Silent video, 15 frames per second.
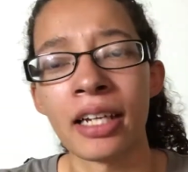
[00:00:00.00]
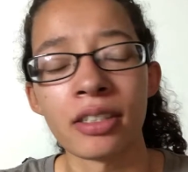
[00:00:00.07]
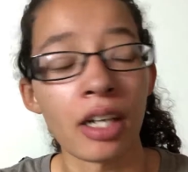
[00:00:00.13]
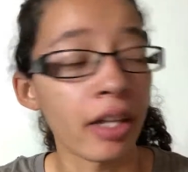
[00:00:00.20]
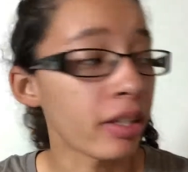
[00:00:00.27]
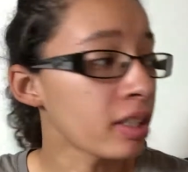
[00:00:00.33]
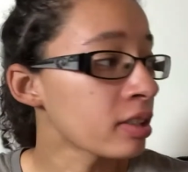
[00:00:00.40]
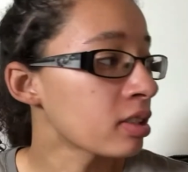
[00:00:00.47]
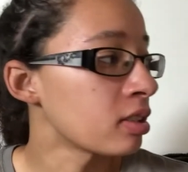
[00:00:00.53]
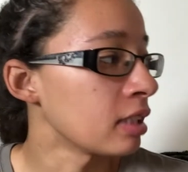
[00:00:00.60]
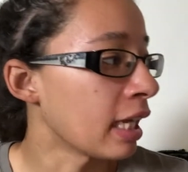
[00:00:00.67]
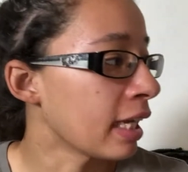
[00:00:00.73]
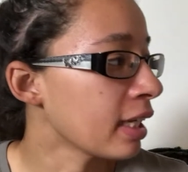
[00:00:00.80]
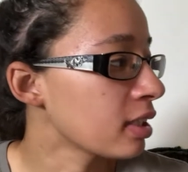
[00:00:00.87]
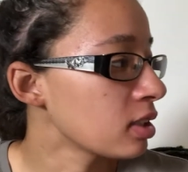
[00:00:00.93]
And other
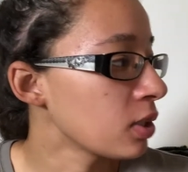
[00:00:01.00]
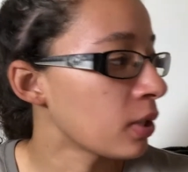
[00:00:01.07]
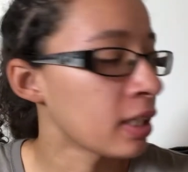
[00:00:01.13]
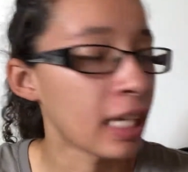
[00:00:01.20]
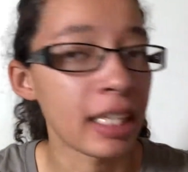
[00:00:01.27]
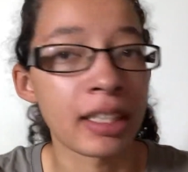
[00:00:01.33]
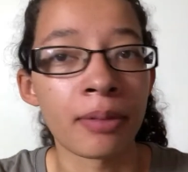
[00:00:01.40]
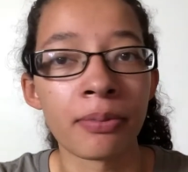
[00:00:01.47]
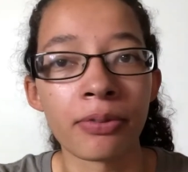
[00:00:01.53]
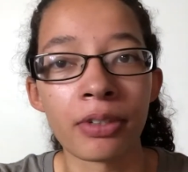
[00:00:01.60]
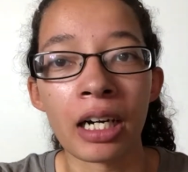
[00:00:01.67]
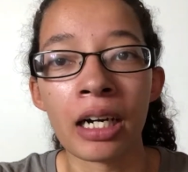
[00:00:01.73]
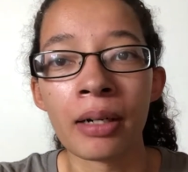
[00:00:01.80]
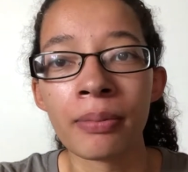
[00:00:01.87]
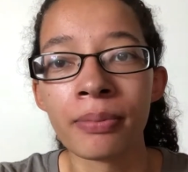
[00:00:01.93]
snakes you can get
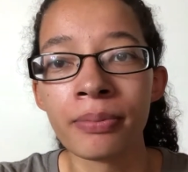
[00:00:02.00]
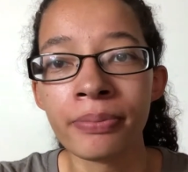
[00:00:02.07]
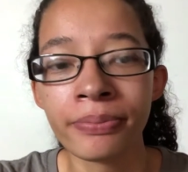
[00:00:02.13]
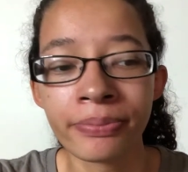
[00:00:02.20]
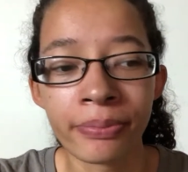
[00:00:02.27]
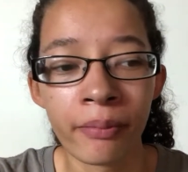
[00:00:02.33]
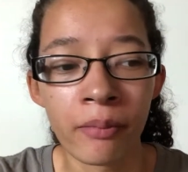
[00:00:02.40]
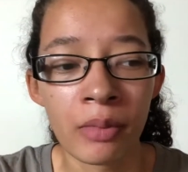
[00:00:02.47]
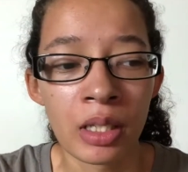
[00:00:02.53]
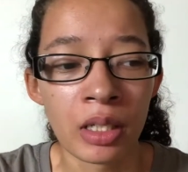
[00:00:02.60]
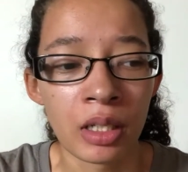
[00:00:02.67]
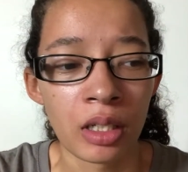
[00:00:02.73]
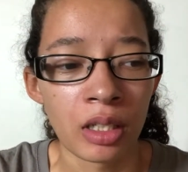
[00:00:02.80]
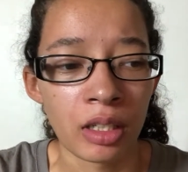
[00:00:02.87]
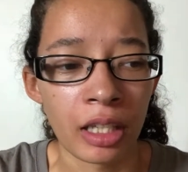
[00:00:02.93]
them from,
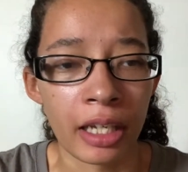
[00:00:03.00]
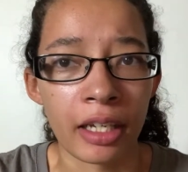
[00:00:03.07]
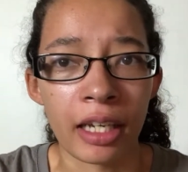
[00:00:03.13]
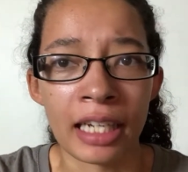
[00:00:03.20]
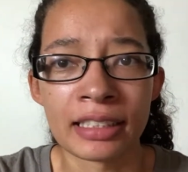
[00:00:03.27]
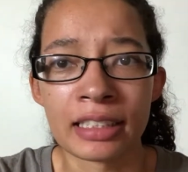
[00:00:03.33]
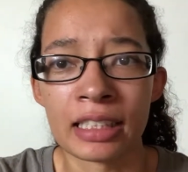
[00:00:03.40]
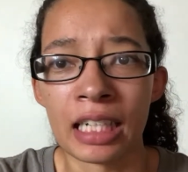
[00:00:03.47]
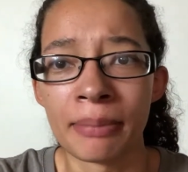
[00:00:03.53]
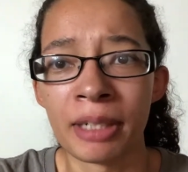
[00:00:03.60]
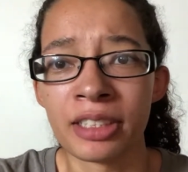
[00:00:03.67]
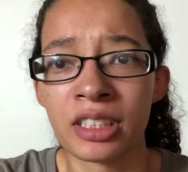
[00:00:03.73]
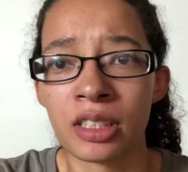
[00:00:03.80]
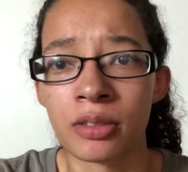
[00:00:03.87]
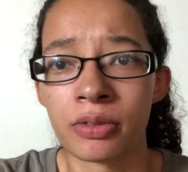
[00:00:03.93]
like I said,
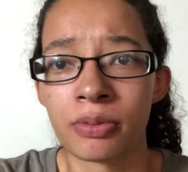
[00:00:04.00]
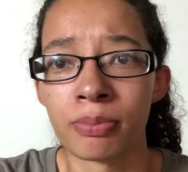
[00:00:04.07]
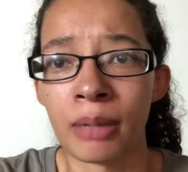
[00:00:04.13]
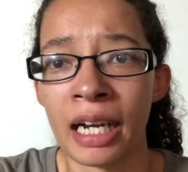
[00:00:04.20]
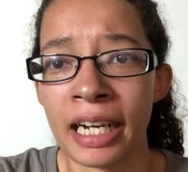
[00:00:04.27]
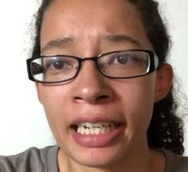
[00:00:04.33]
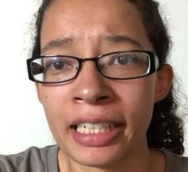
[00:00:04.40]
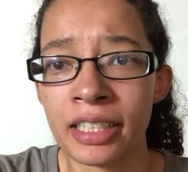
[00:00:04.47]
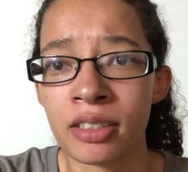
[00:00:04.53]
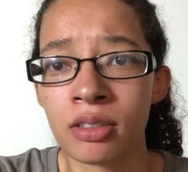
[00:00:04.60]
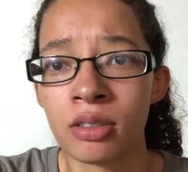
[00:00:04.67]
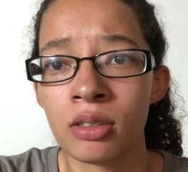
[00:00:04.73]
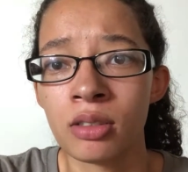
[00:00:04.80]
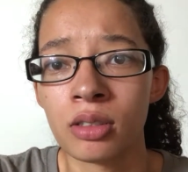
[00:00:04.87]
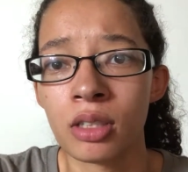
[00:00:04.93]
I'm not sure if
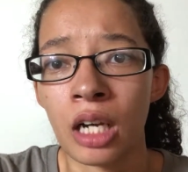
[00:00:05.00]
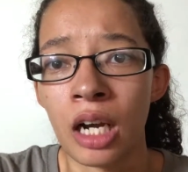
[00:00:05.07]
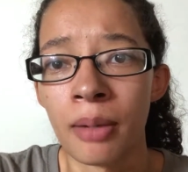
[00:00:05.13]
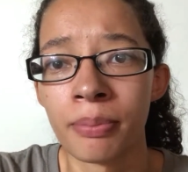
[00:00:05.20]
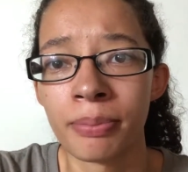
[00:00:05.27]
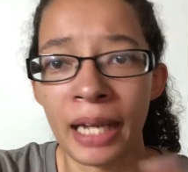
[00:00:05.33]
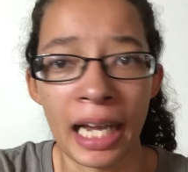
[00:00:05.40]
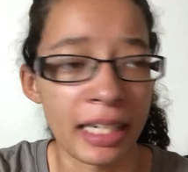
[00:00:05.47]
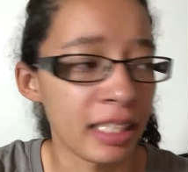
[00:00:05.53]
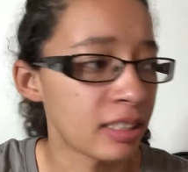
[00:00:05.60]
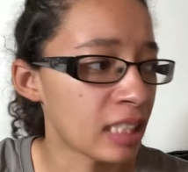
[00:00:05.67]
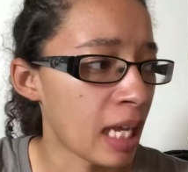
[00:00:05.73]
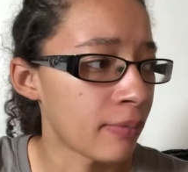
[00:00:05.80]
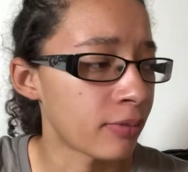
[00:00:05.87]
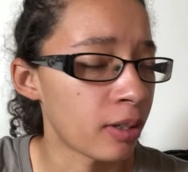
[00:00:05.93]
mine,
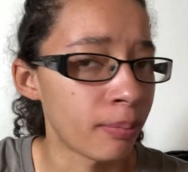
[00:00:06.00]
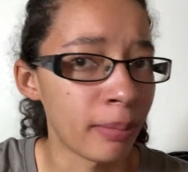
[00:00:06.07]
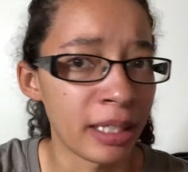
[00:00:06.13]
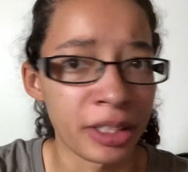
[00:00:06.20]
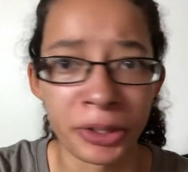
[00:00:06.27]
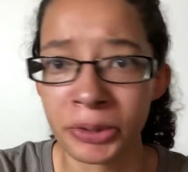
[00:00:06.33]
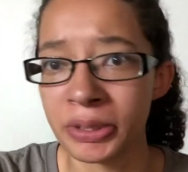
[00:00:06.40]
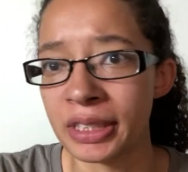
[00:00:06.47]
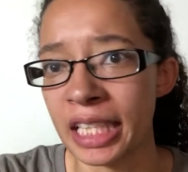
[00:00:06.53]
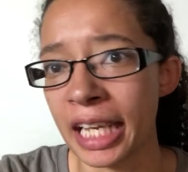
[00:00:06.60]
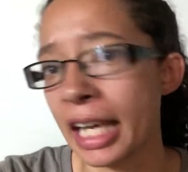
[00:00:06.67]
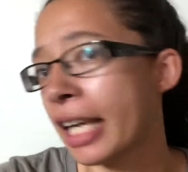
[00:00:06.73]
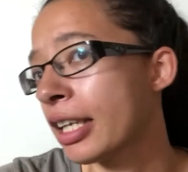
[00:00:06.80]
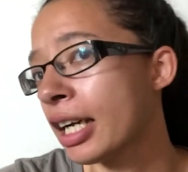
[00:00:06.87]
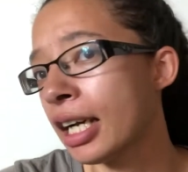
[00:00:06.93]
Patty's came from my new
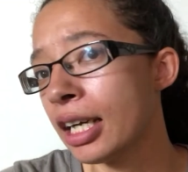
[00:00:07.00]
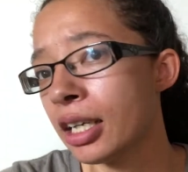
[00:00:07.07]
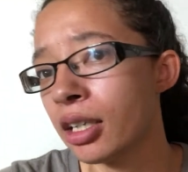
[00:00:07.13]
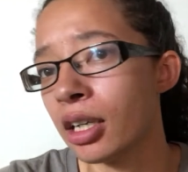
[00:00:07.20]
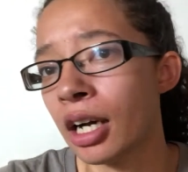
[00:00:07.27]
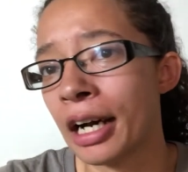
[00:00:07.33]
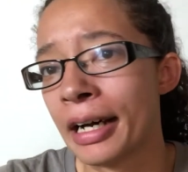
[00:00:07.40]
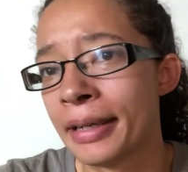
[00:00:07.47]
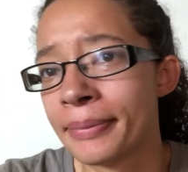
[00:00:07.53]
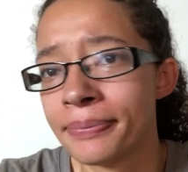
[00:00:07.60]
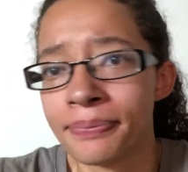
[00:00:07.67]
snake I got.